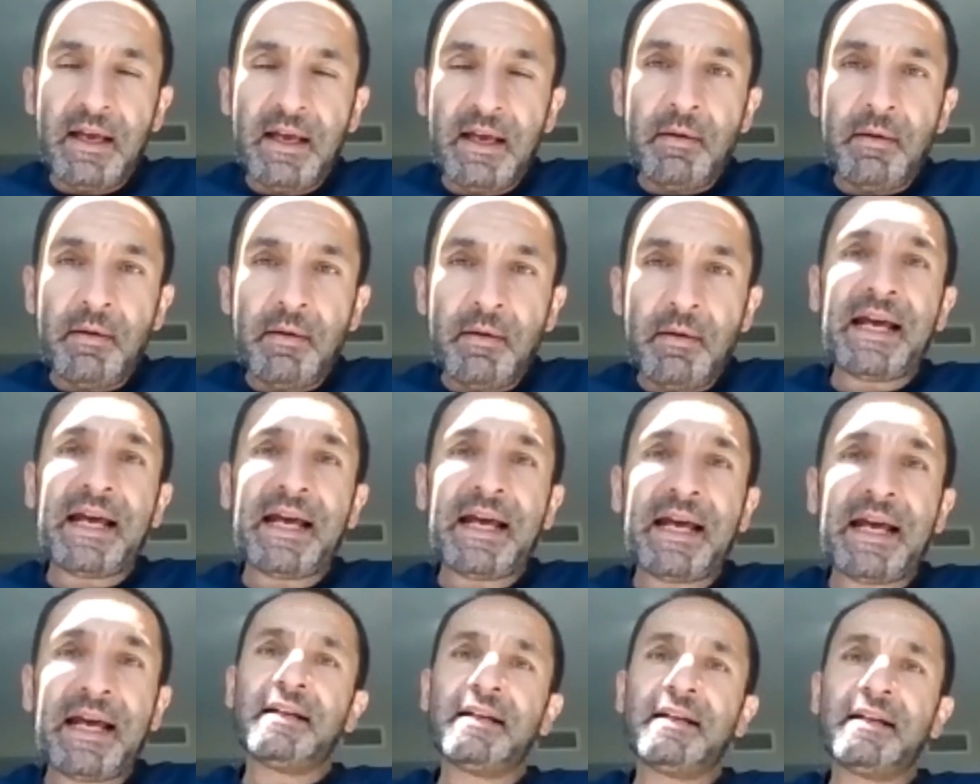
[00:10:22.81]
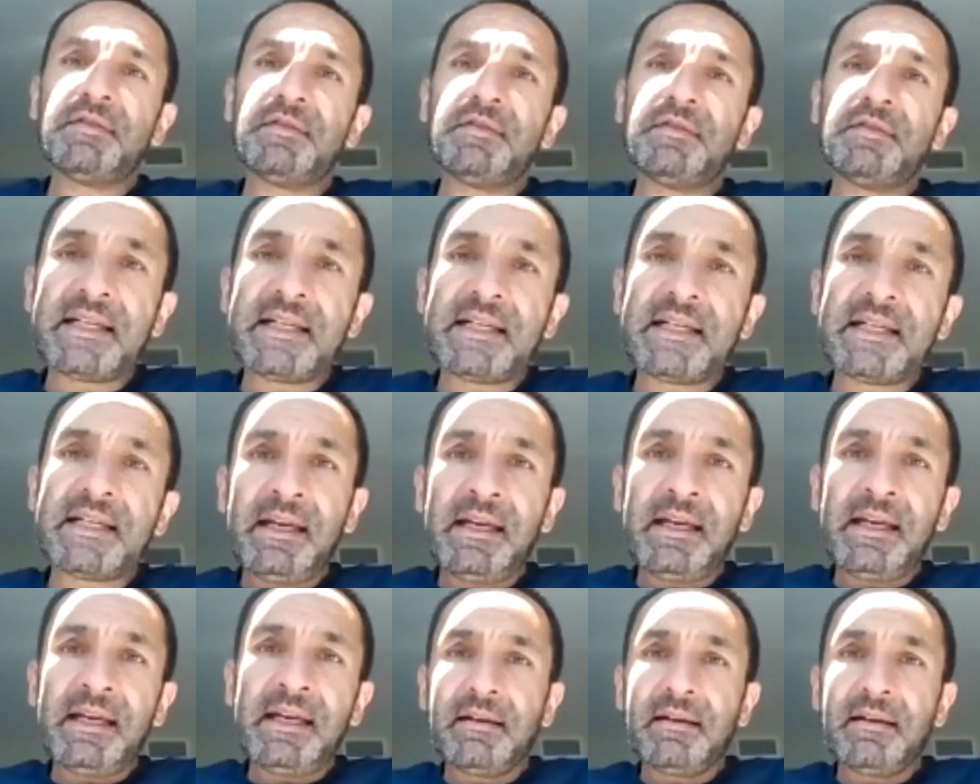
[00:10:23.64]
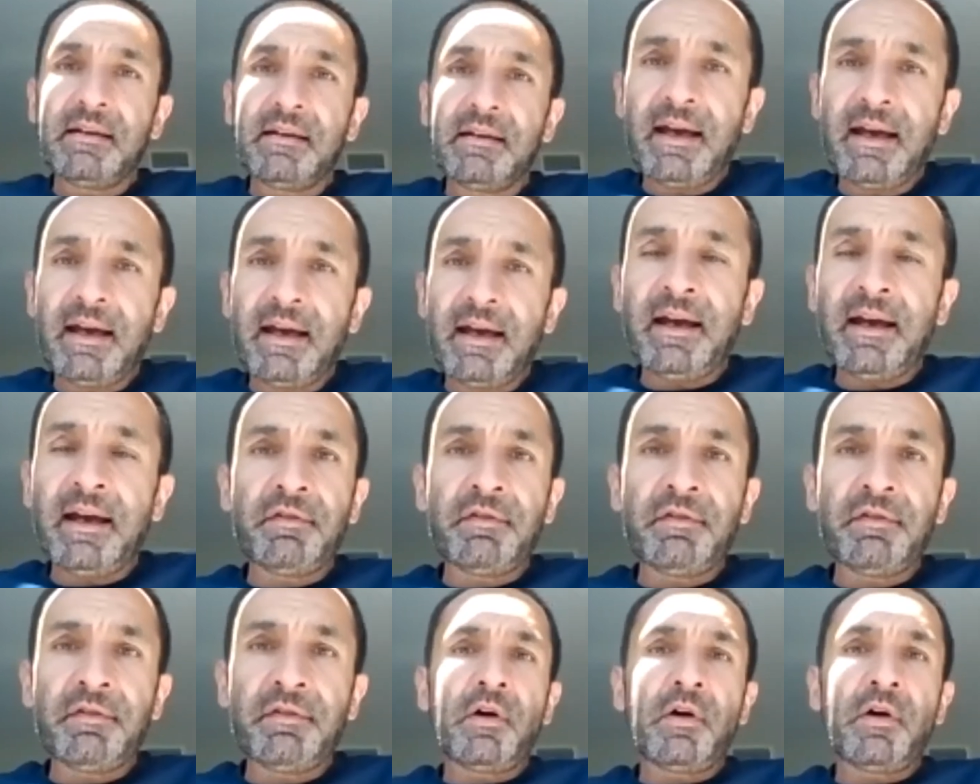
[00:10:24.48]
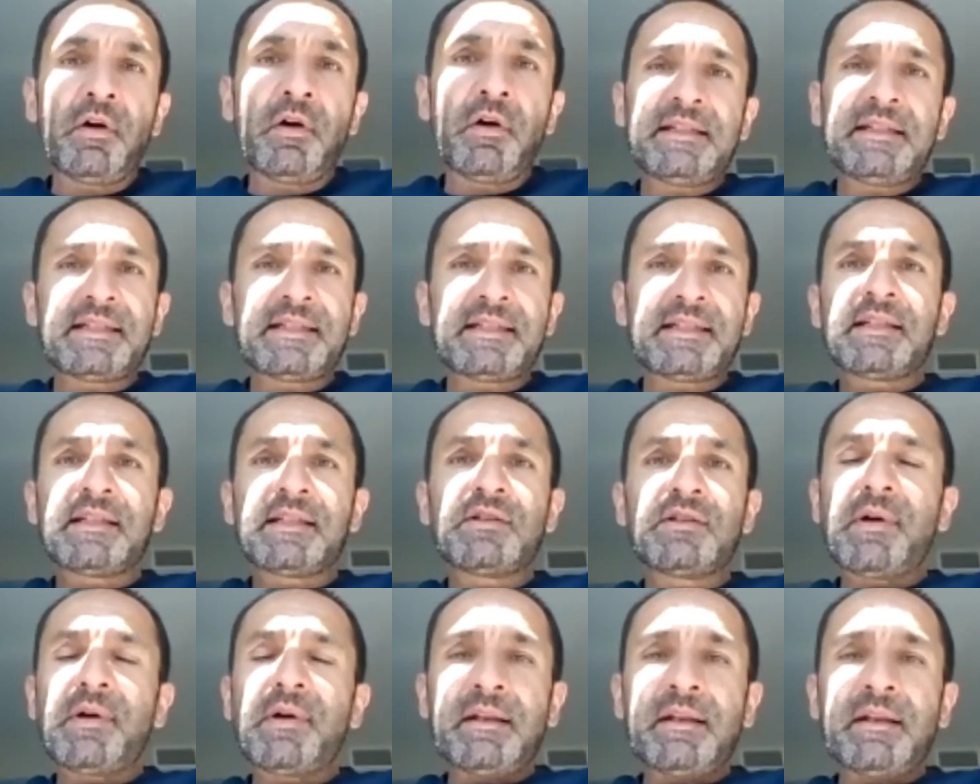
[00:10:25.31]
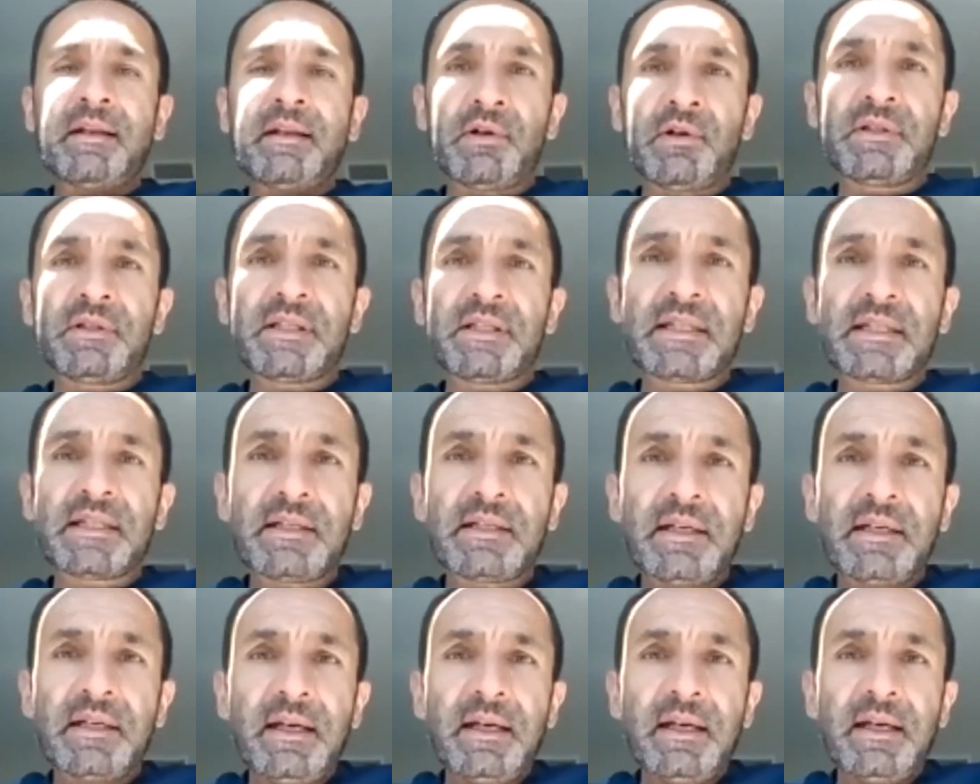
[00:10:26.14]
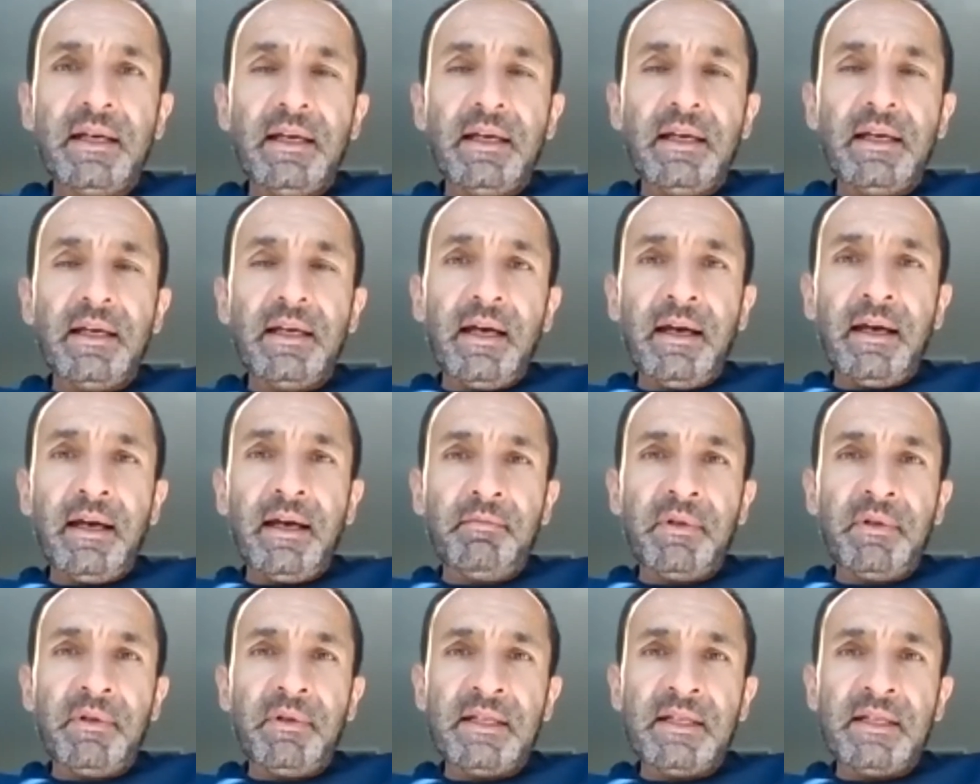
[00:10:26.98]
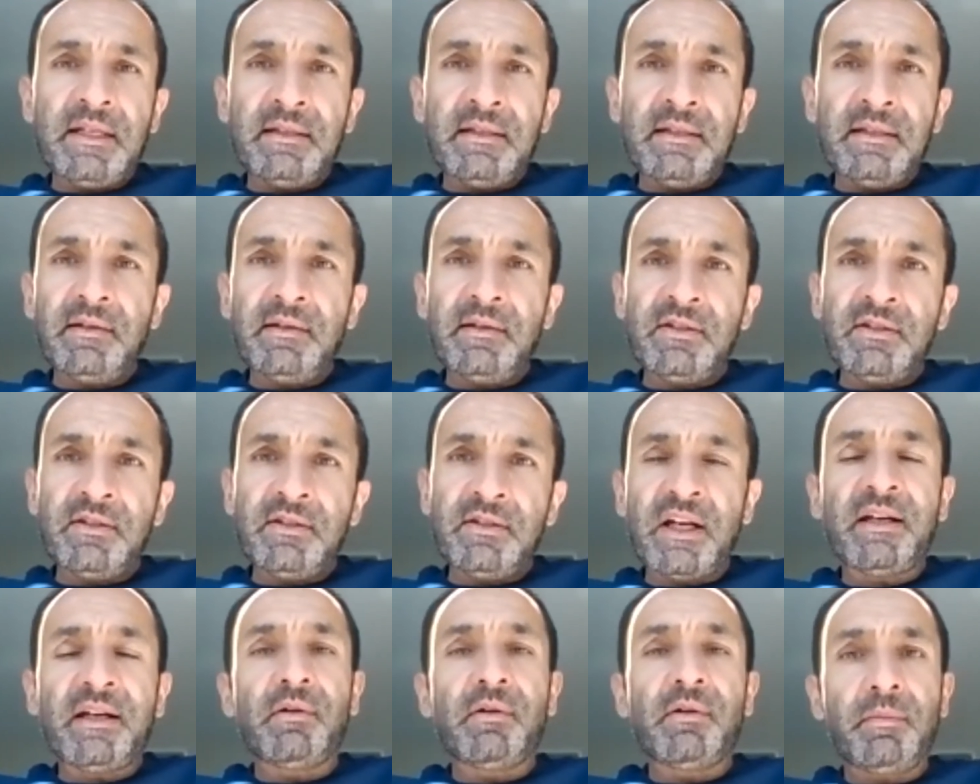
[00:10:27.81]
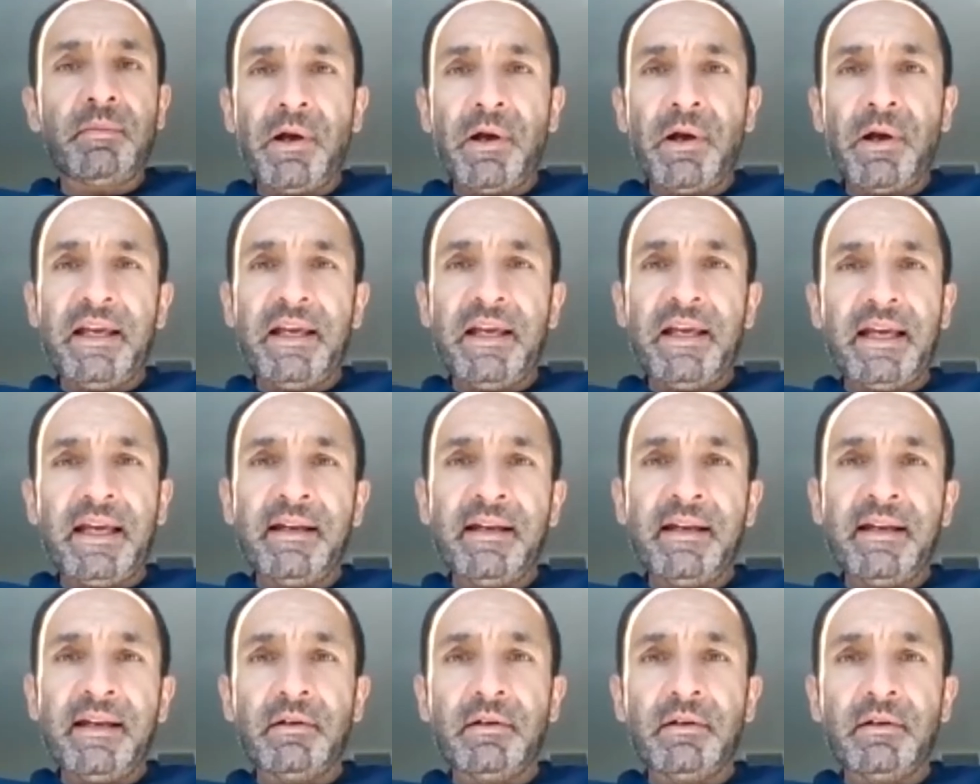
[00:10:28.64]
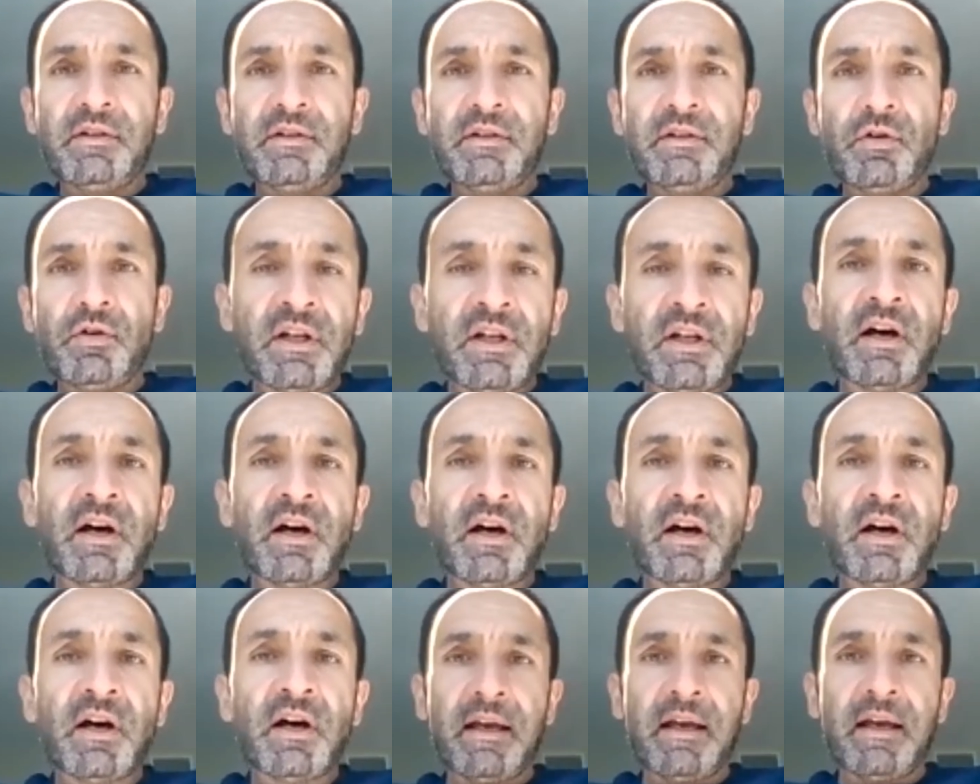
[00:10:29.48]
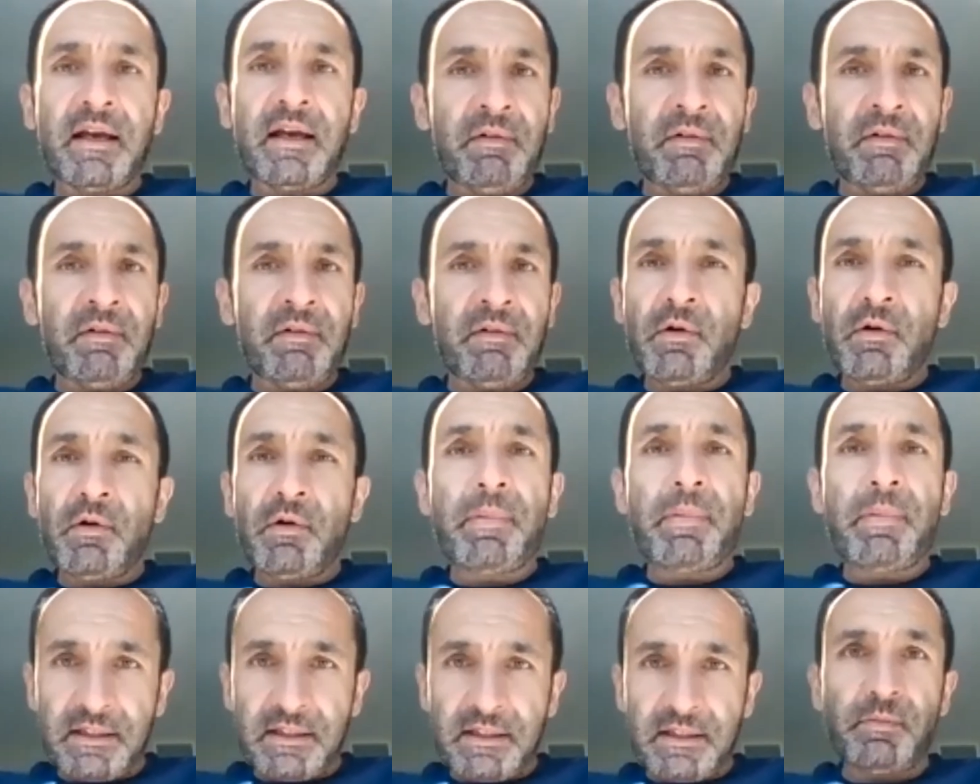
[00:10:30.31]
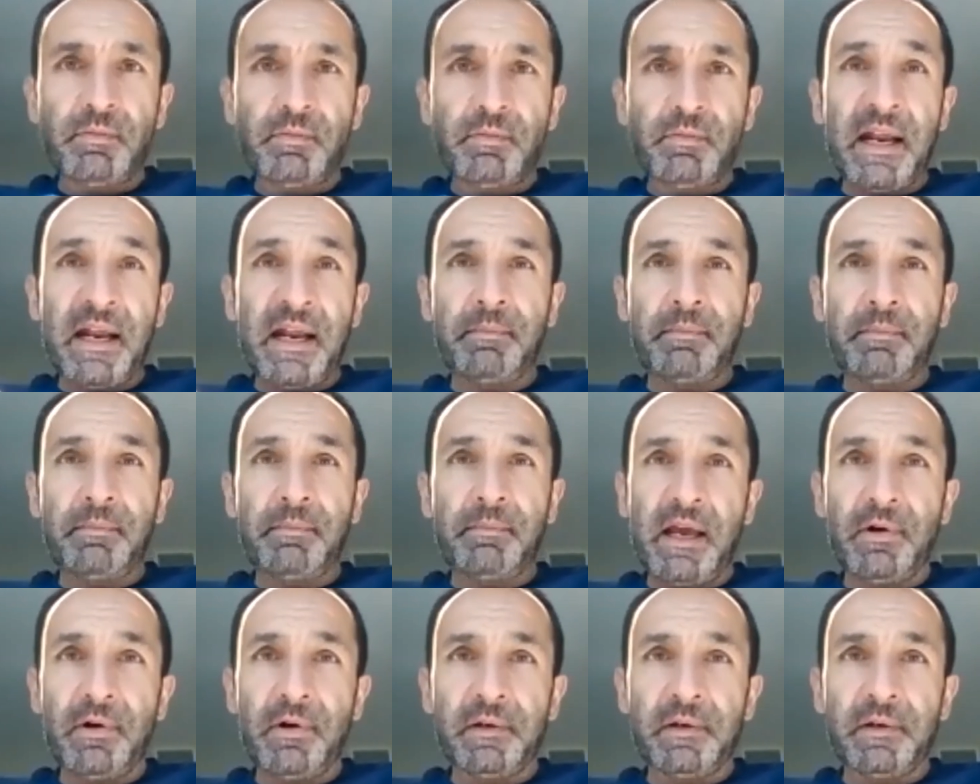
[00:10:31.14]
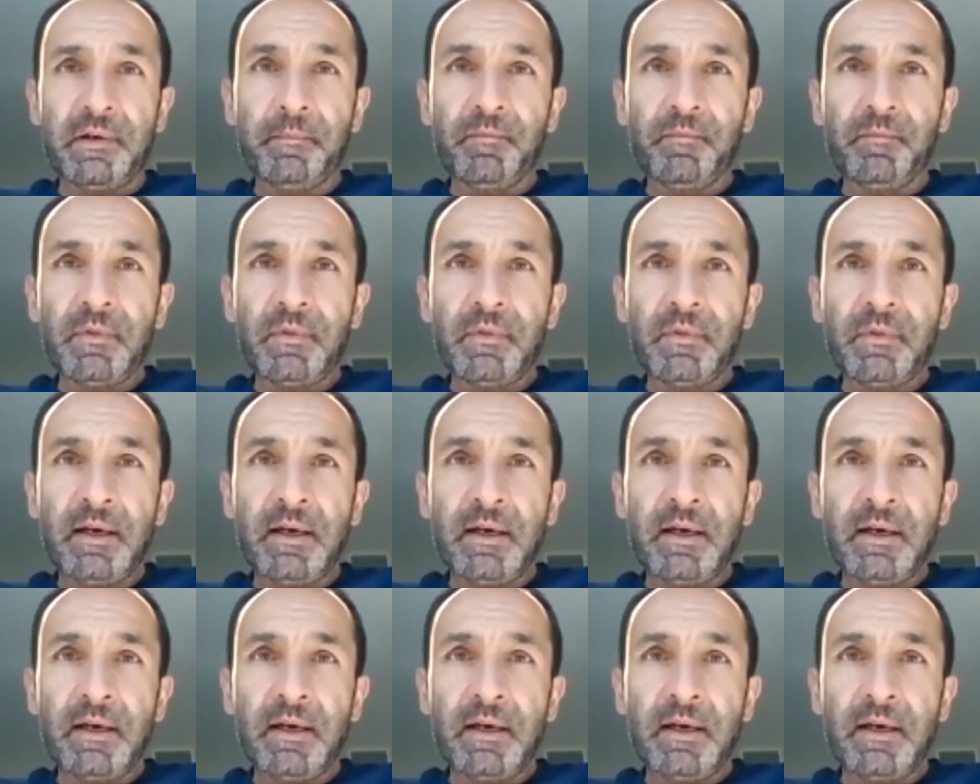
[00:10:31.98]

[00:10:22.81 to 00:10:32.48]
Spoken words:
But at the end of the day, for about 6 to 8 months, the general public in Ireland could not, I mean, they were back to pen and paper. And